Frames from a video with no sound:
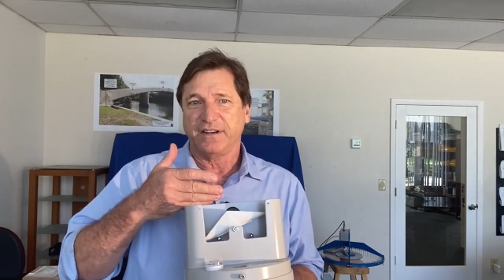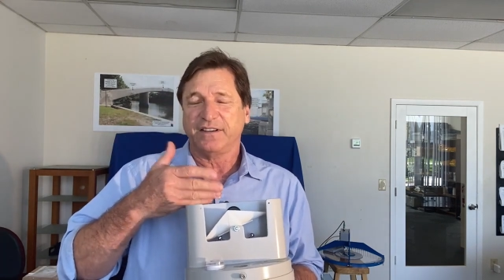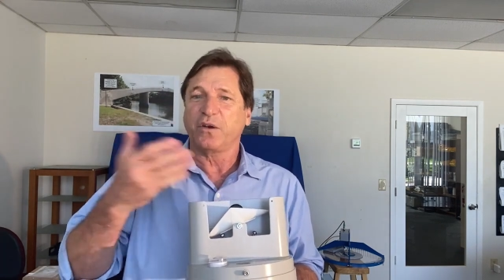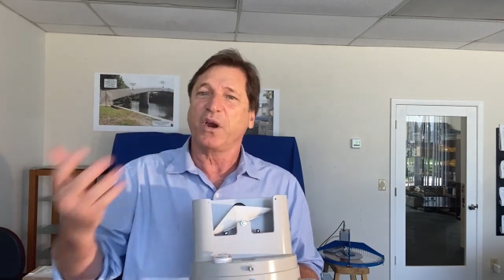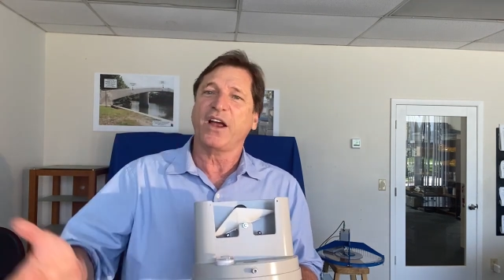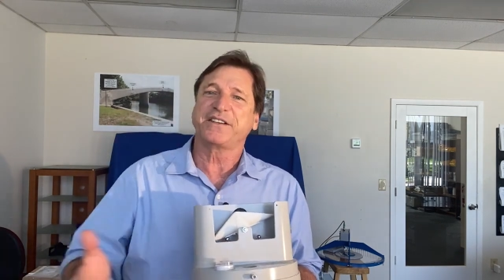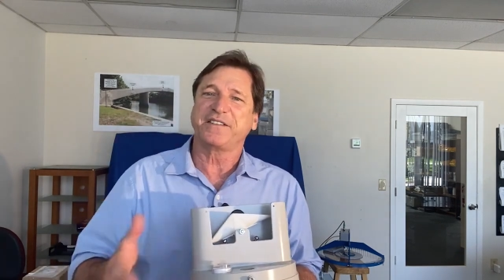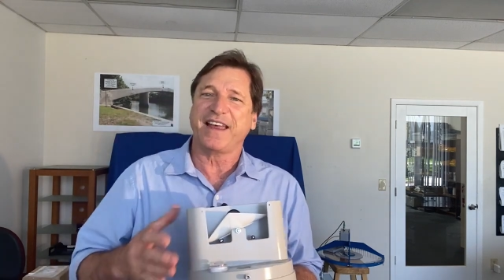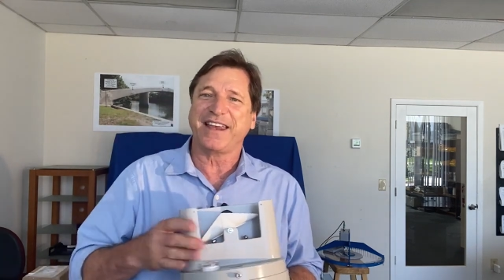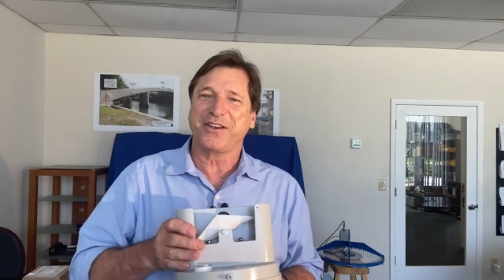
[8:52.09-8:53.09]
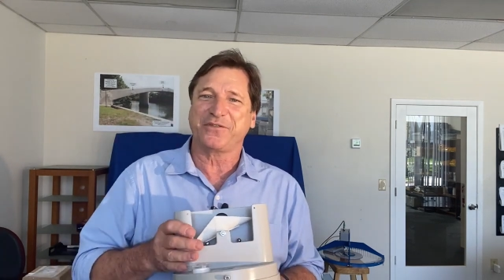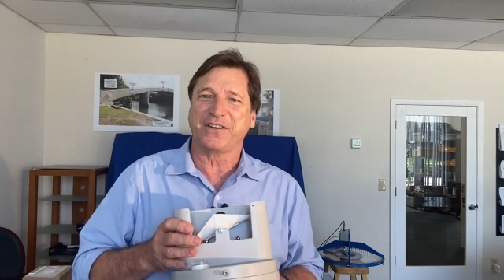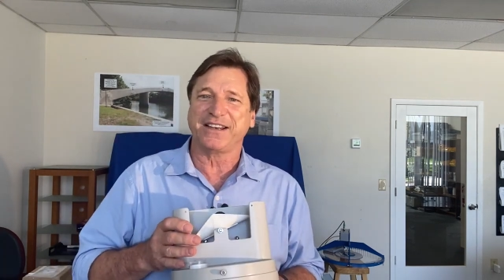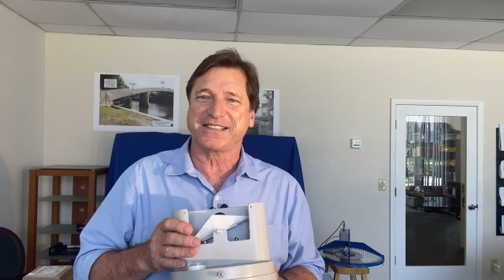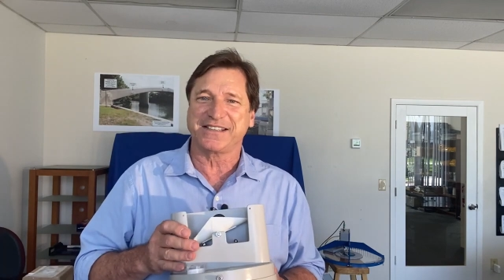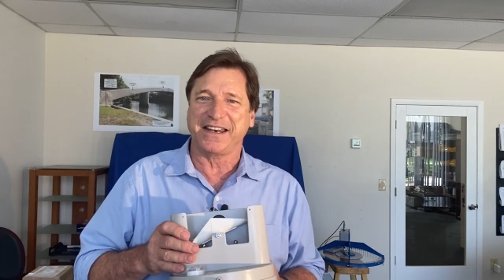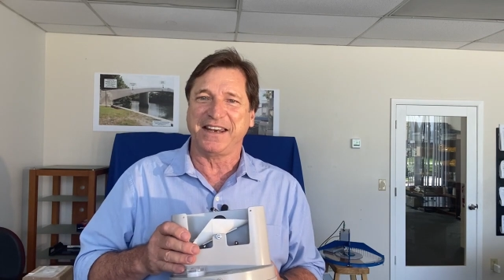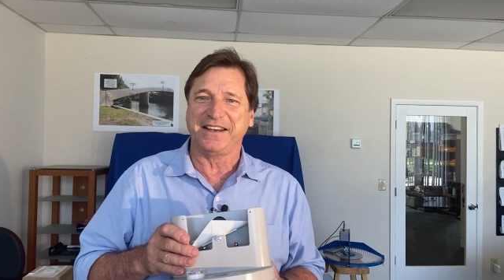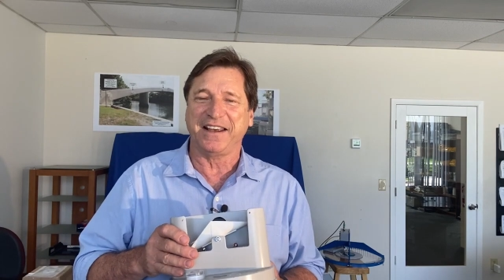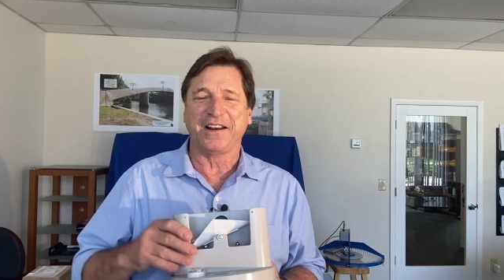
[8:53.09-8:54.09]
So I'd like to thank you for
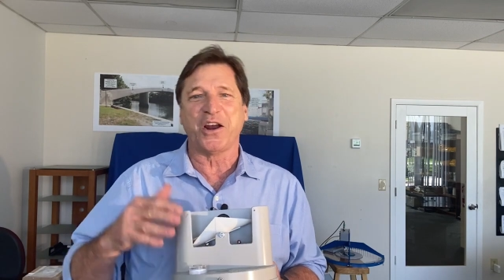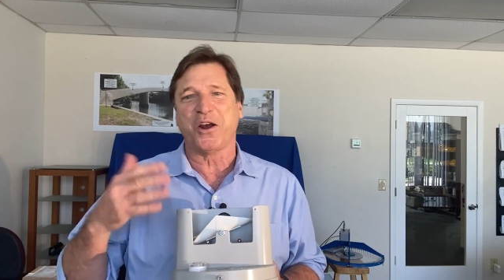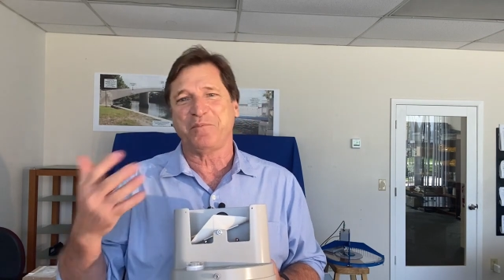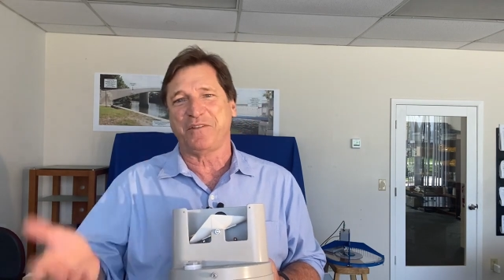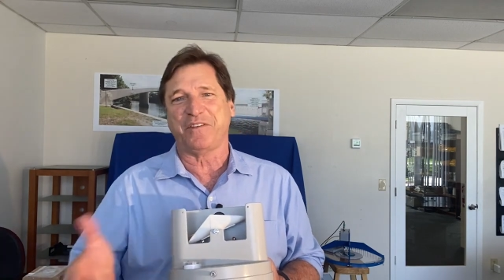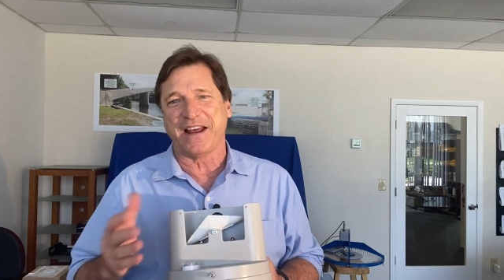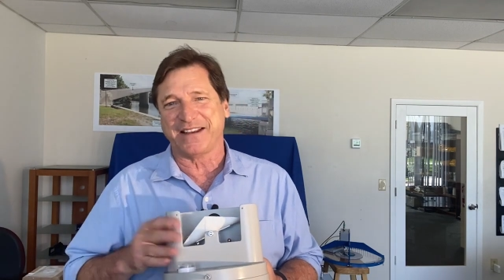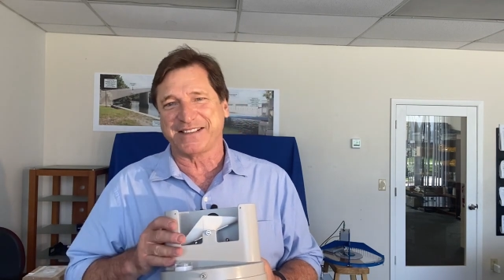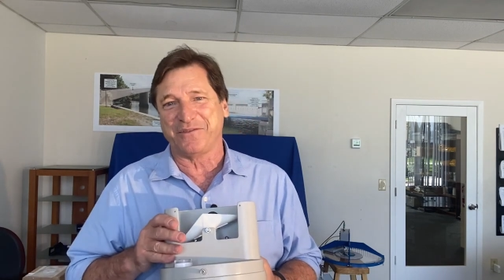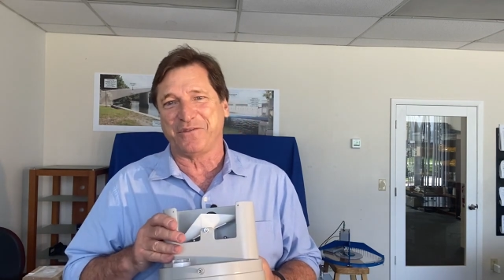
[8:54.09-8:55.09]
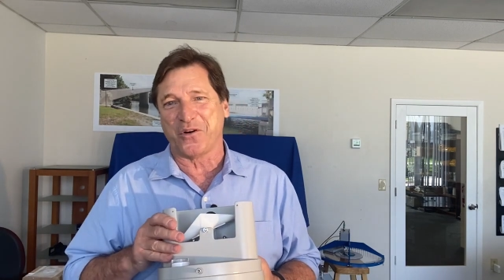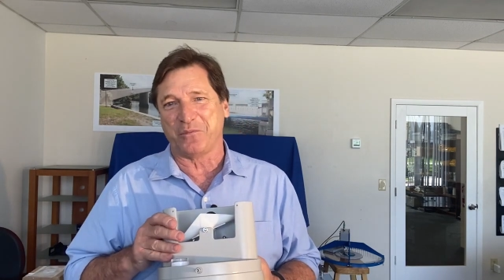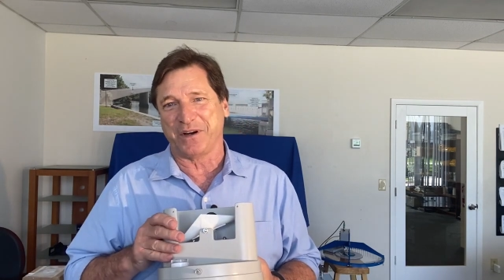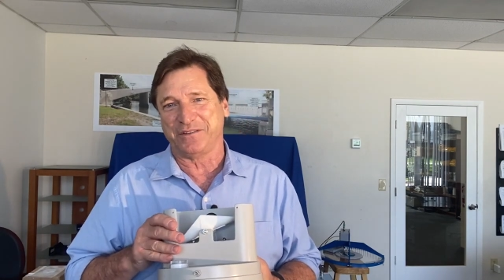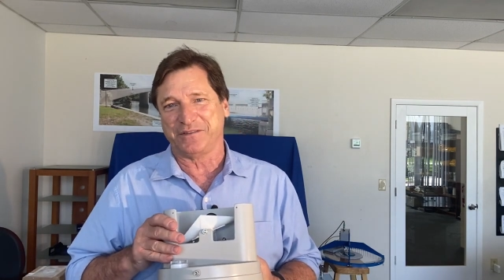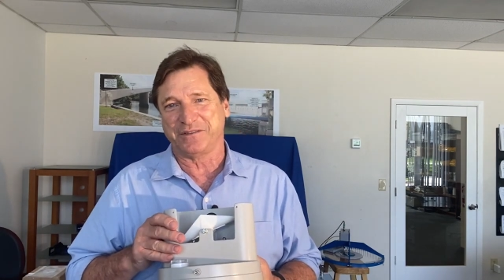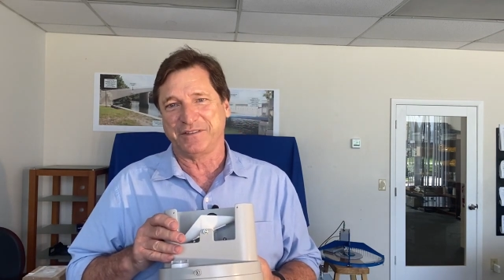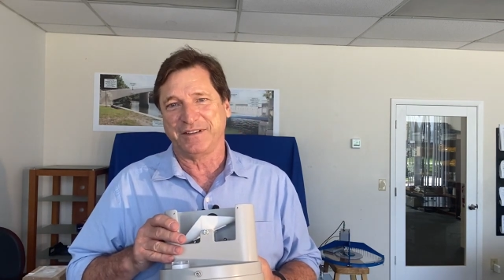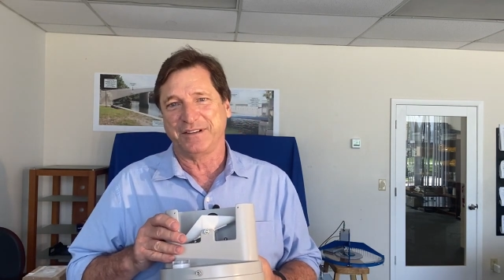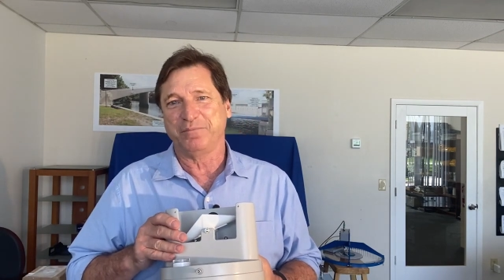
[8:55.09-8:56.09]
listening, and I hope you found this informative.
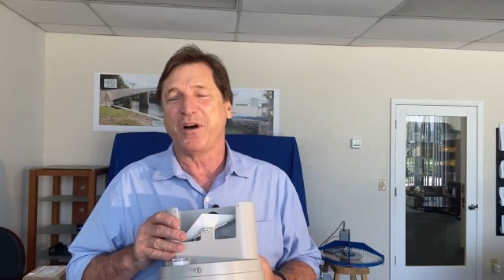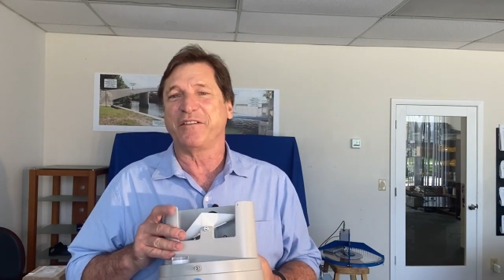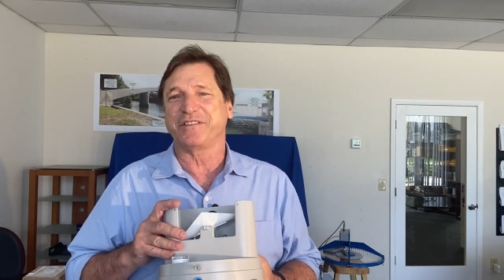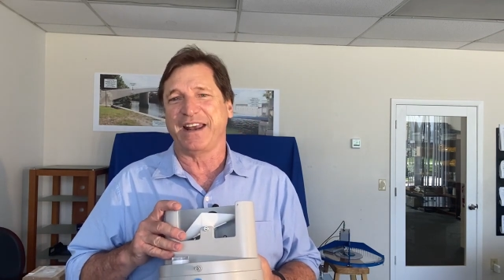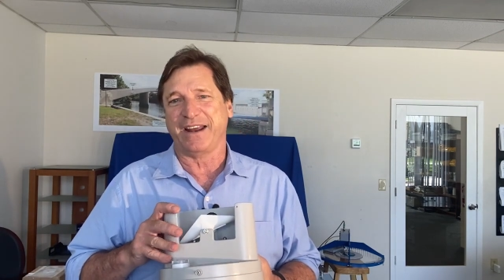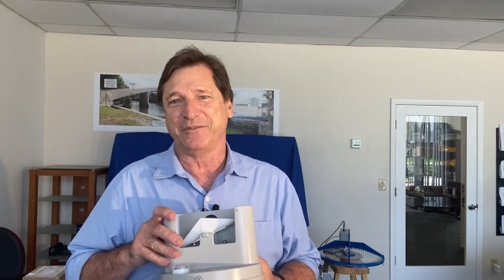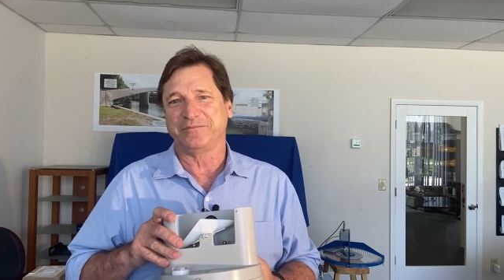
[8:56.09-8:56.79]
Bye for now.